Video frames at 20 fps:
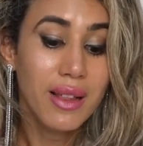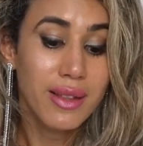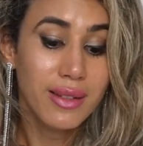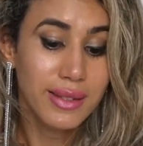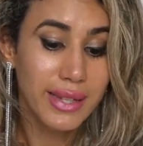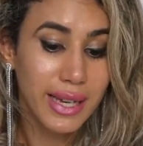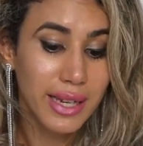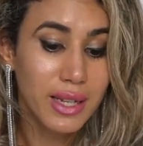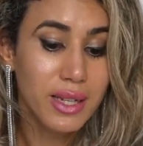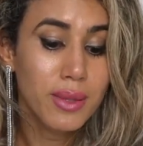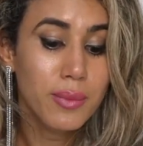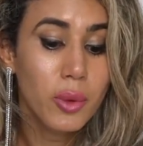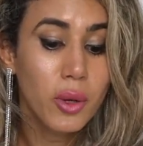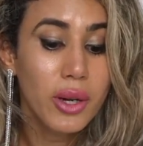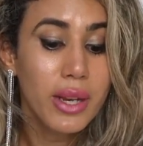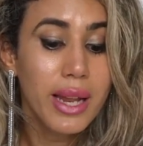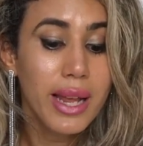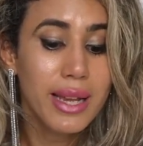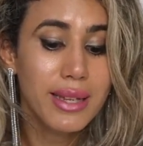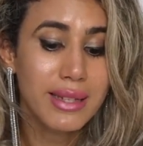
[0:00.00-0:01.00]
Second
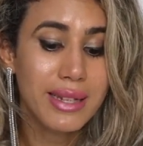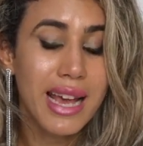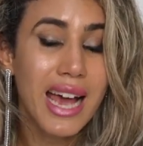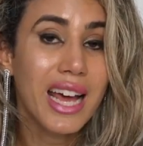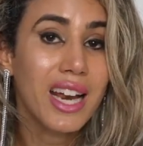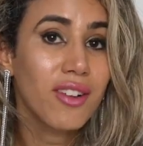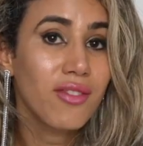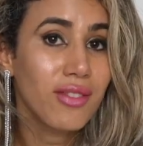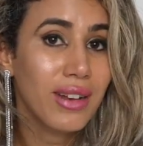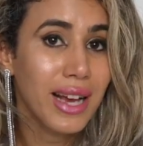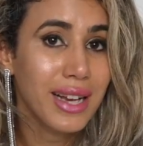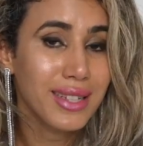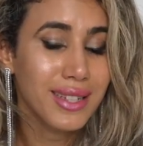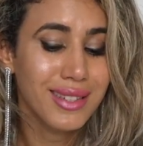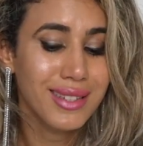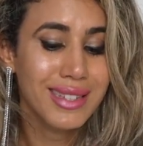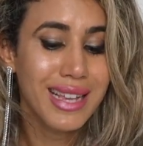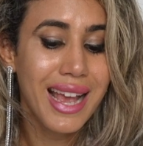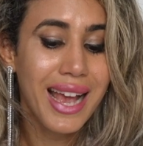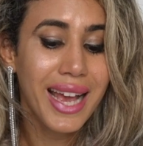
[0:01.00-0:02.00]
point is an
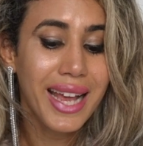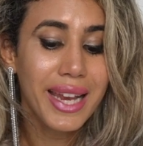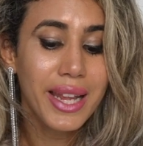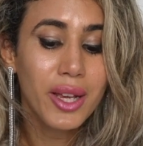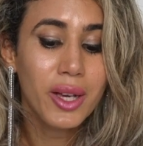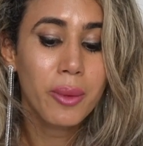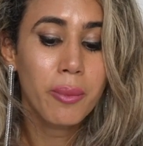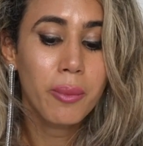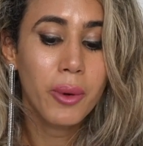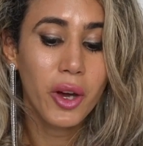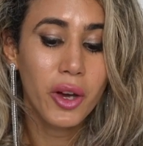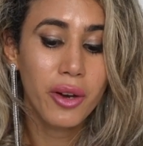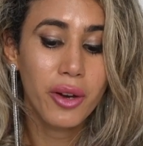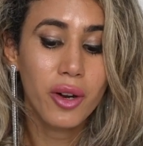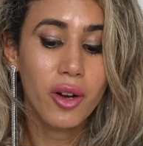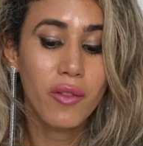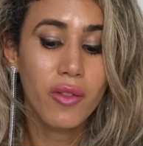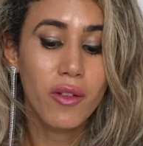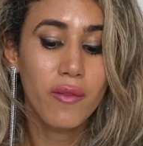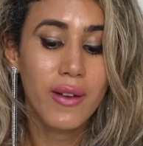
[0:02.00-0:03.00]
anaphylaxis to any component
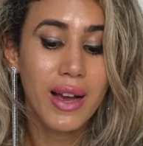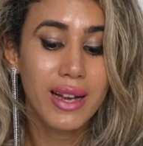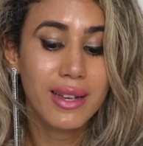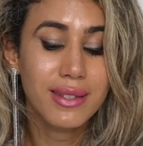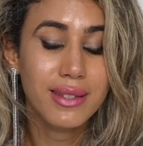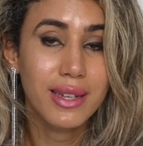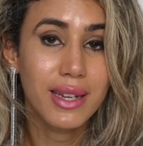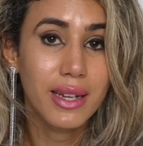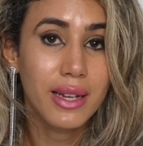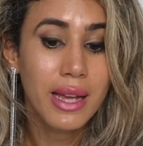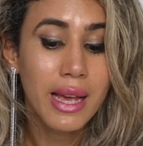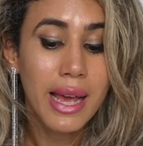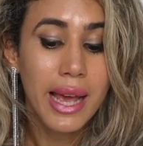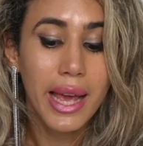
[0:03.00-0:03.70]
of the vaccine,